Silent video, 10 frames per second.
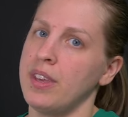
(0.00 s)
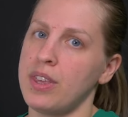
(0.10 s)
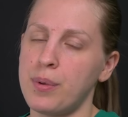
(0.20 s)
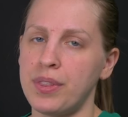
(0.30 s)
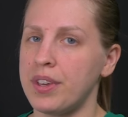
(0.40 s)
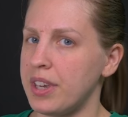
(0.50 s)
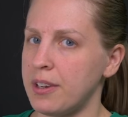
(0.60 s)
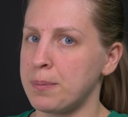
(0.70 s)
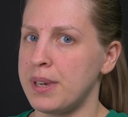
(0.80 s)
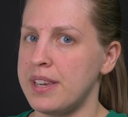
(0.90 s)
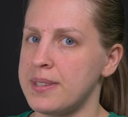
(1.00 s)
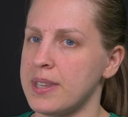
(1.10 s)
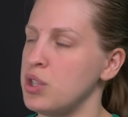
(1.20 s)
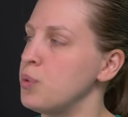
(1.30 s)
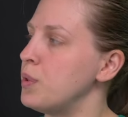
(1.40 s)
You would look at your
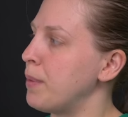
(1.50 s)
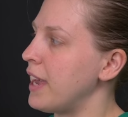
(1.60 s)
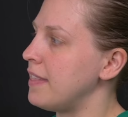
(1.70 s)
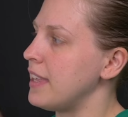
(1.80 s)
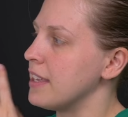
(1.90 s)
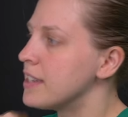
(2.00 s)
piece and you would paint the